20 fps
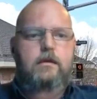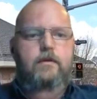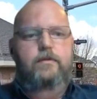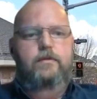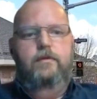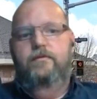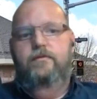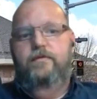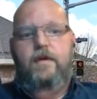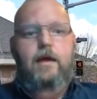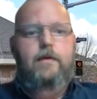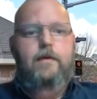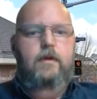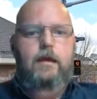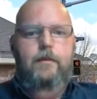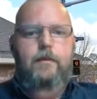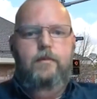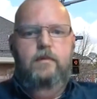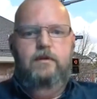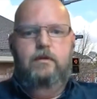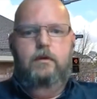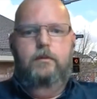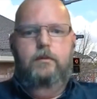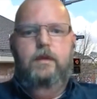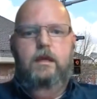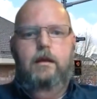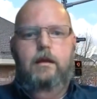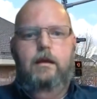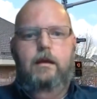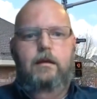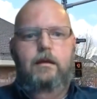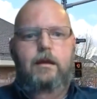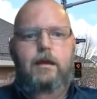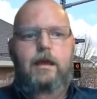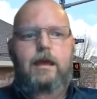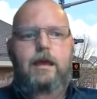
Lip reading: from 5 a.m. until midnight.